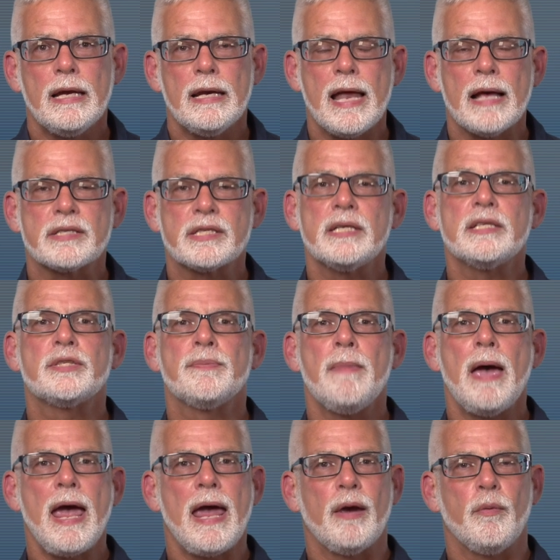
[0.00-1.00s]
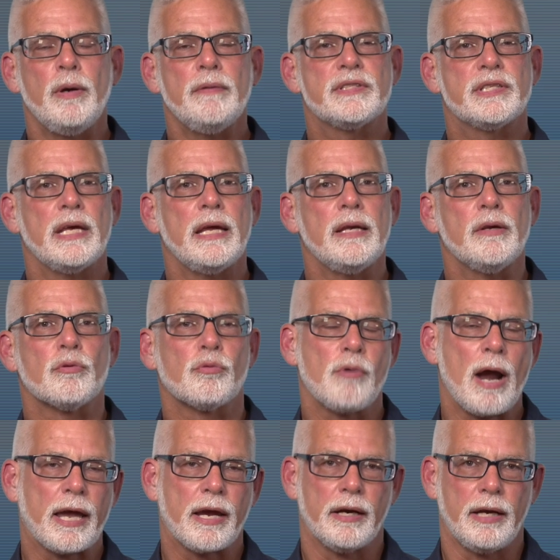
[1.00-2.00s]
Now, since May, we've seen
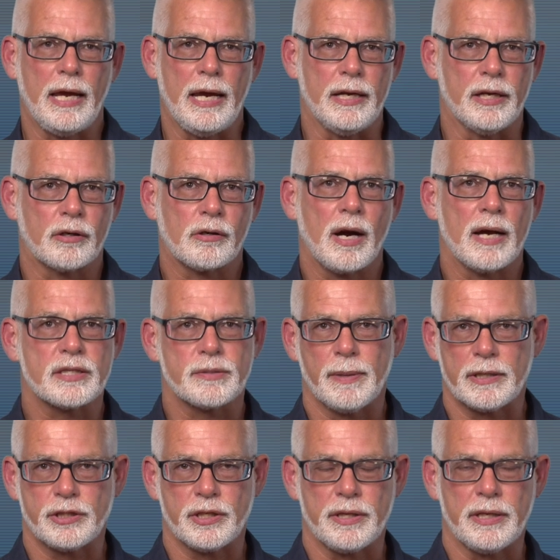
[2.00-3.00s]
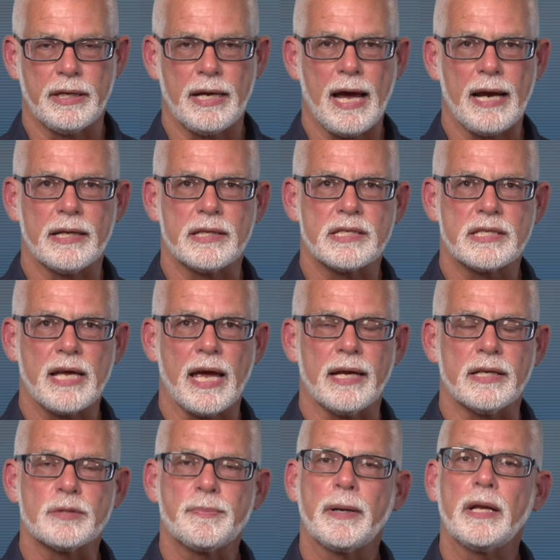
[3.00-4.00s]
record heat across much of the United
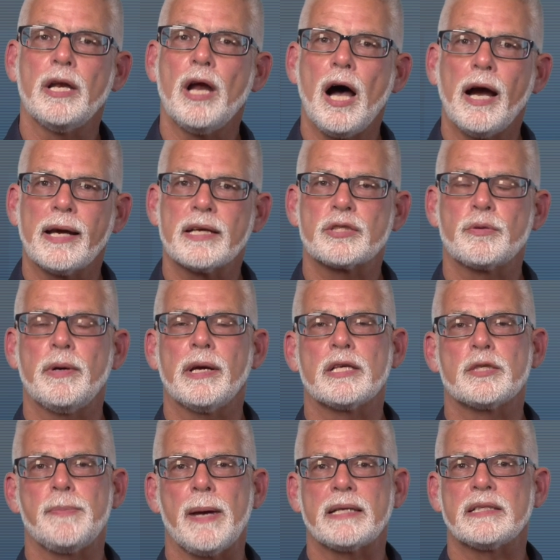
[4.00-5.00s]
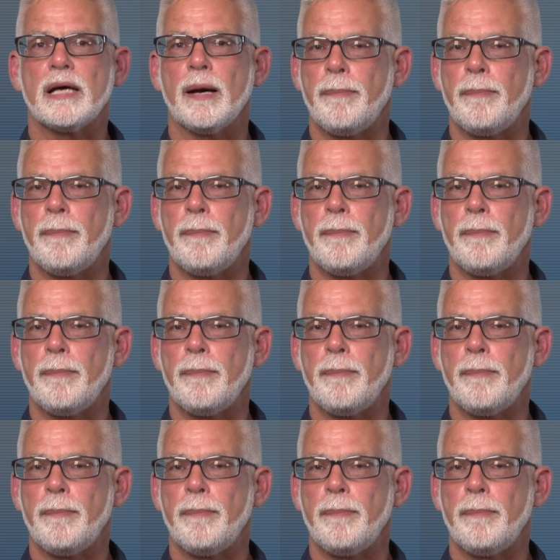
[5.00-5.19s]
States, but in August, we expect